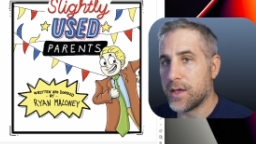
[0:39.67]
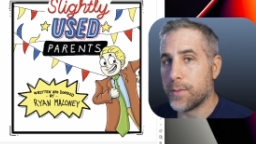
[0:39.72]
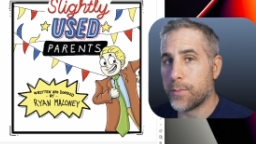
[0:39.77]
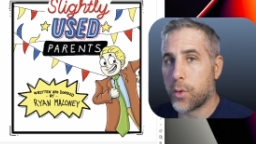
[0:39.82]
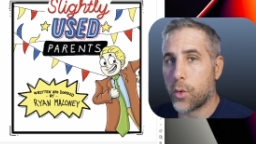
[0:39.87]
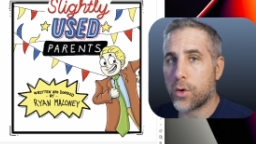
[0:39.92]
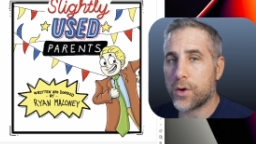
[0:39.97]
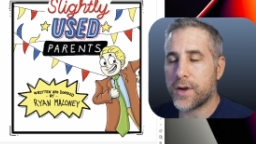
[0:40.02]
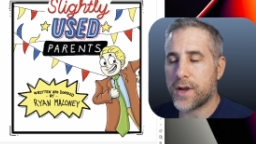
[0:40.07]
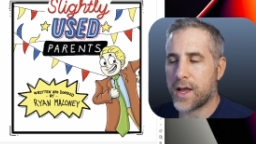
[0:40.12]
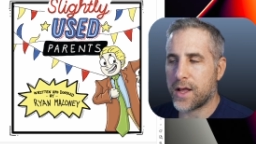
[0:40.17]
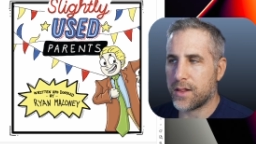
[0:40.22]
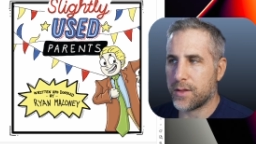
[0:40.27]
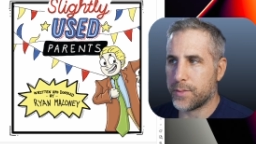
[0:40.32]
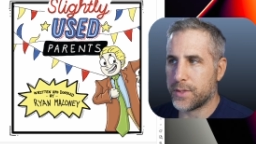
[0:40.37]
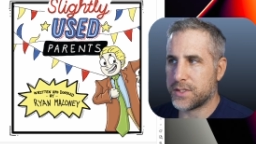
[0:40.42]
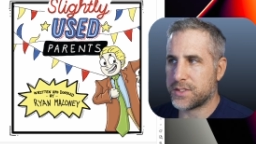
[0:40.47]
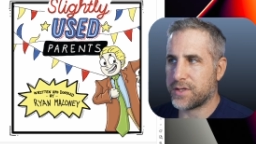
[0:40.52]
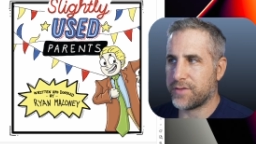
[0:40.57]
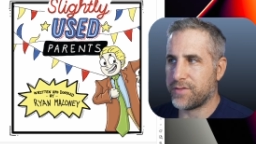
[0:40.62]
Important
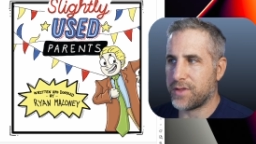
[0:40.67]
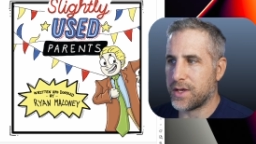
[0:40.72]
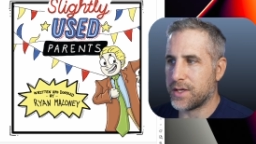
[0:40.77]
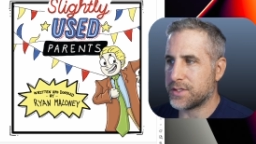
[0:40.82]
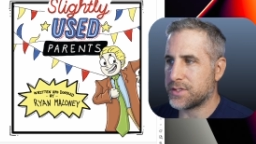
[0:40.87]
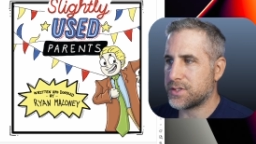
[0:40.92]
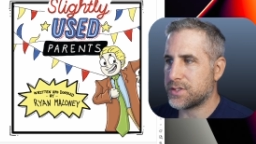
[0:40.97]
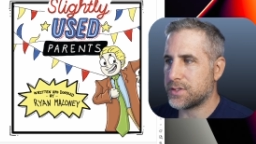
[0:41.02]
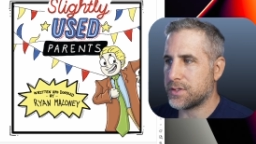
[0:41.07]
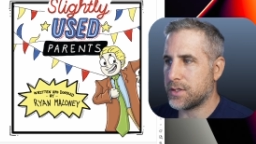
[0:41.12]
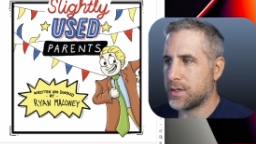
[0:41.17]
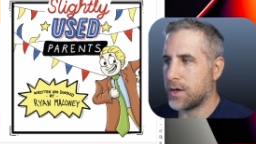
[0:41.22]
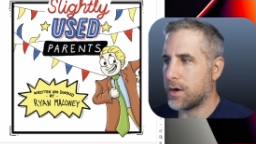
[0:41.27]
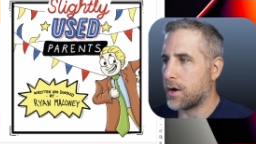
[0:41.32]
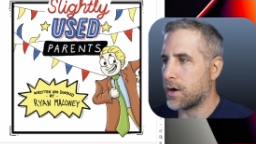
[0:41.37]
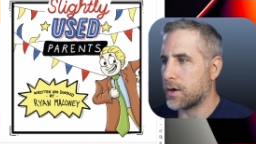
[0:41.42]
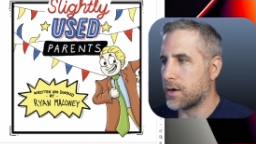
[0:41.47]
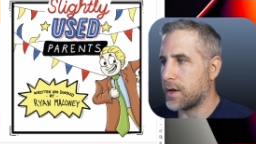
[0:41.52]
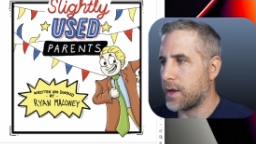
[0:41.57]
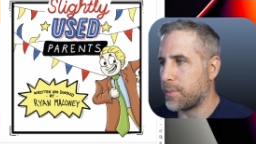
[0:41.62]
elements of this
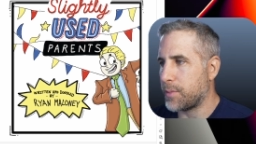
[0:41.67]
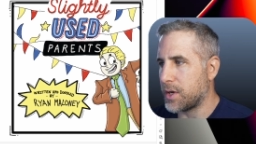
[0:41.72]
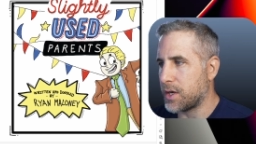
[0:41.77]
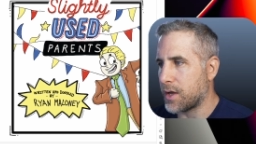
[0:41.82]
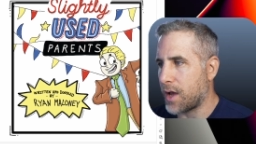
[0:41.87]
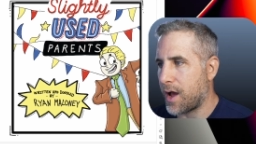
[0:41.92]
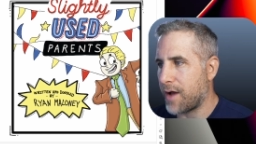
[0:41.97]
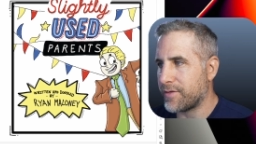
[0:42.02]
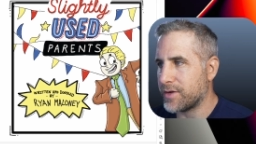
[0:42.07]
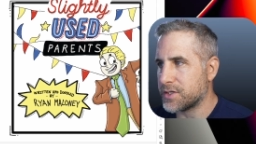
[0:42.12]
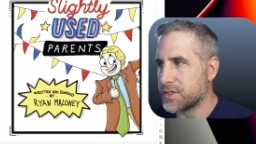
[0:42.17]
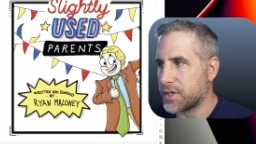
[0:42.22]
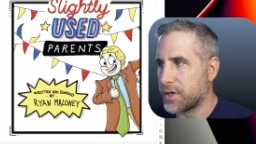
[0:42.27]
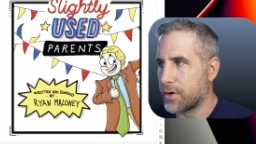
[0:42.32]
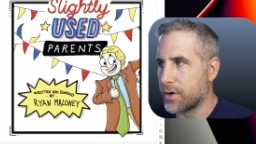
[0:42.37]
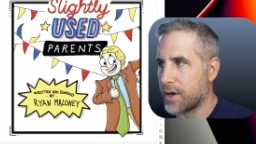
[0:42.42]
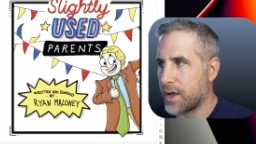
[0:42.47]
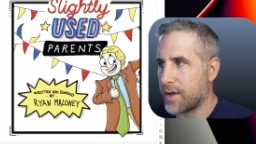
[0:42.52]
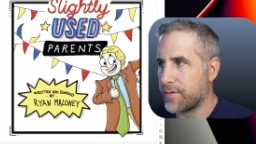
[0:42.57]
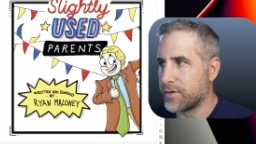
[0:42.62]
are I mean, obviously,
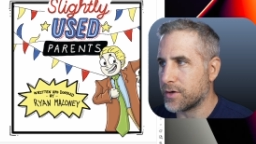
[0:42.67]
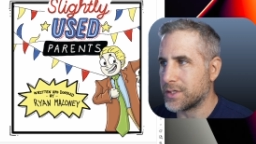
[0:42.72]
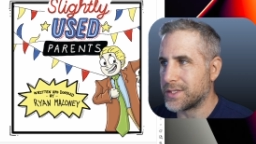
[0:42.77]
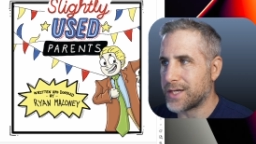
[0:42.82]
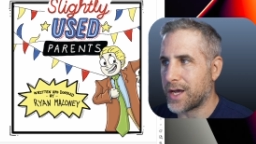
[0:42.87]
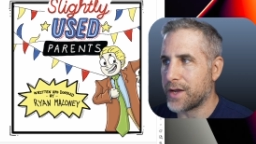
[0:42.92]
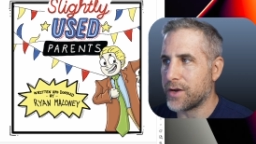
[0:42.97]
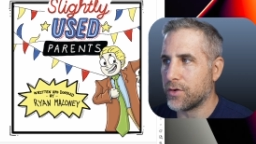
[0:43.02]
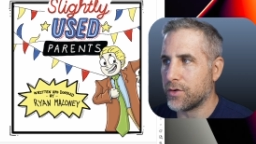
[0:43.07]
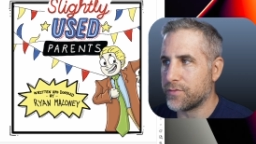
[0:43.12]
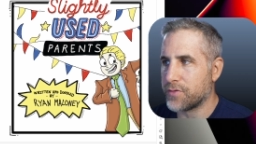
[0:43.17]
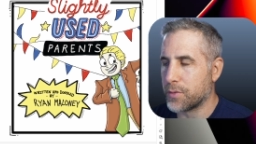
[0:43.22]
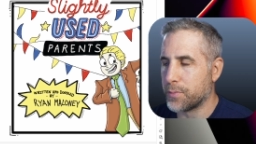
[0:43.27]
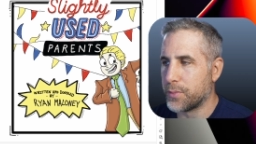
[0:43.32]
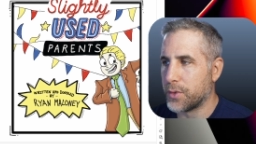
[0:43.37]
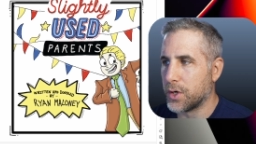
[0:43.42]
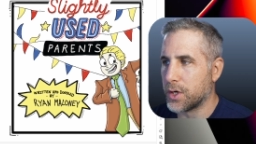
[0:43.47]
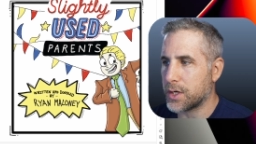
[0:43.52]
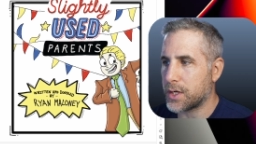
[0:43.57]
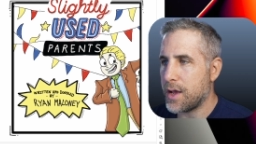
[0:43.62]
you're going to have your title of your
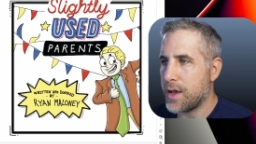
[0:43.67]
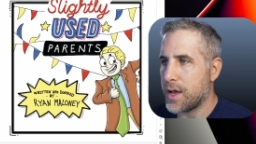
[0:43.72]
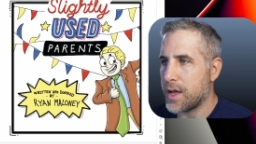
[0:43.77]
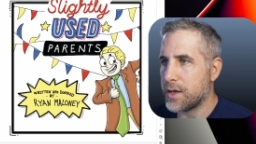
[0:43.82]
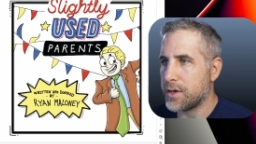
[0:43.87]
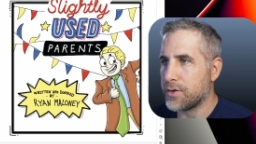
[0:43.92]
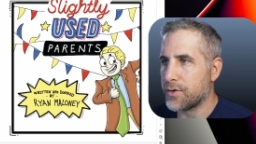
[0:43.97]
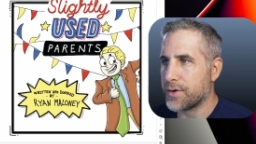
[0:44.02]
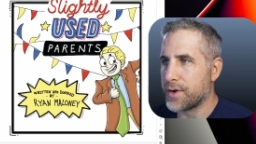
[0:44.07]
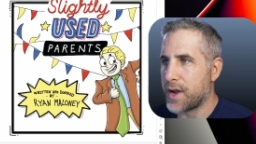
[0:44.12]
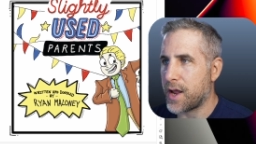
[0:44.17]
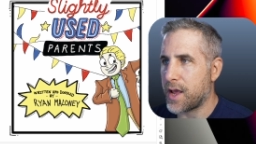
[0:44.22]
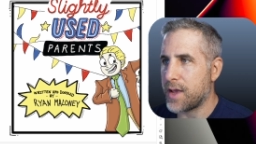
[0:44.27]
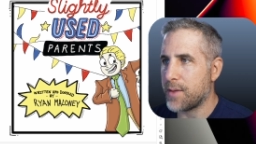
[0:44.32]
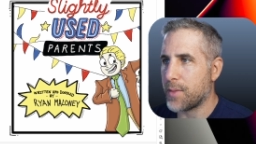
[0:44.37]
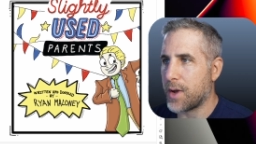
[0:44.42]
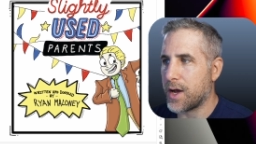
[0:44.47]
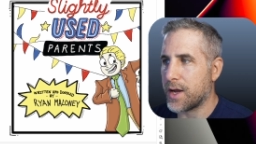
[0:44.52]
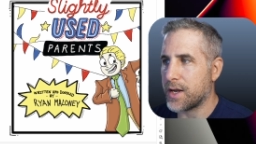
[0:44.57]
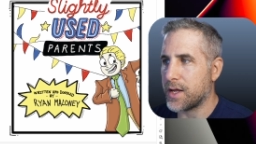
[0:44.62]
book and your
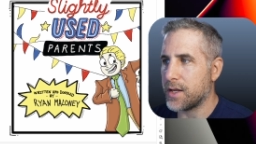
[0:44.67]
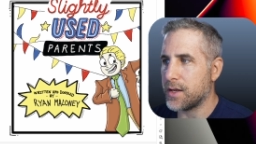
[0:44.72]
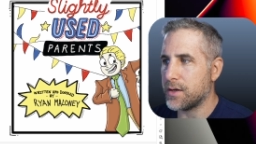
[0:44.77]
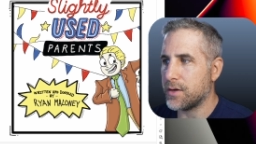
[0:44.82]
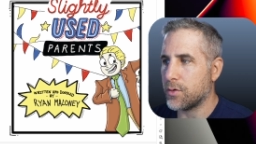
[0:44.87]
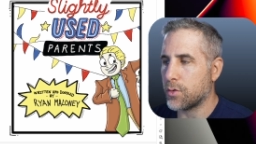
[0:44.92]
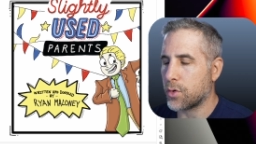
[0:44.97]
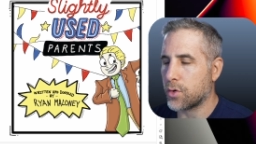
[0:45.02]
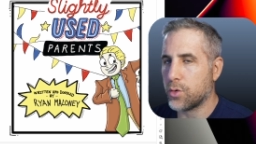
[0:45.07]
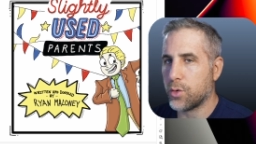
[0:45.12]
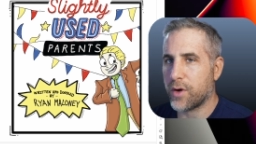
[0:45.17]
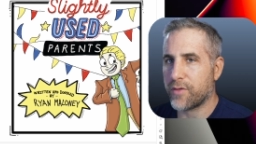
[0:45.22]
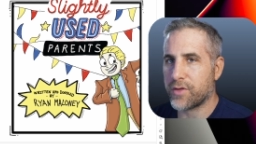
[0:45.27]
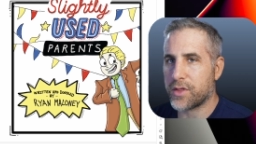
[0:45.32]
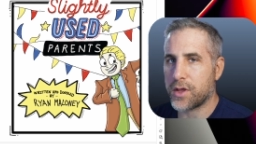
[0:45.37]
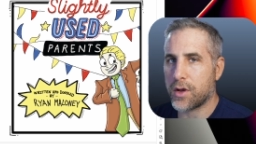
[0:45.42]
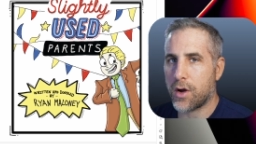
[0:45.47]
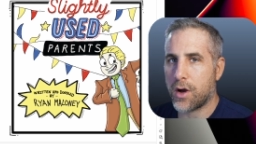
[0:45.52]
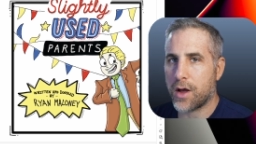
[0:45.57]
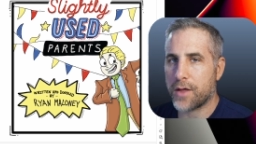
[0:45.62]
name on it, or whoever
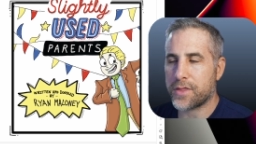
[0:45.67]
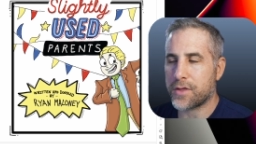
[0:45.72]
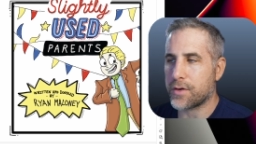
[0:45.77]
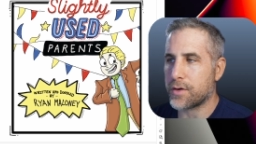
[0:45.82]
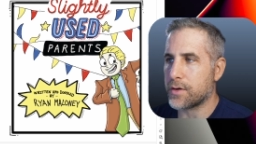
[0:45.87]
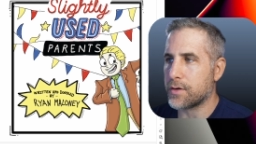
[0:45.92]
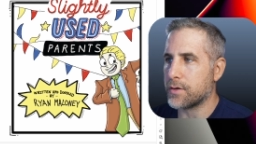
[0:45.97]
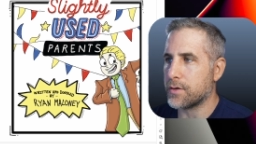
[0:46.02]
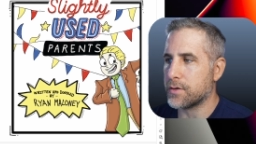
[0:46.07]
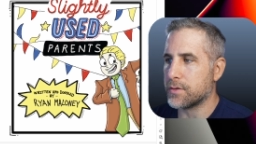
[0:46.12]
the author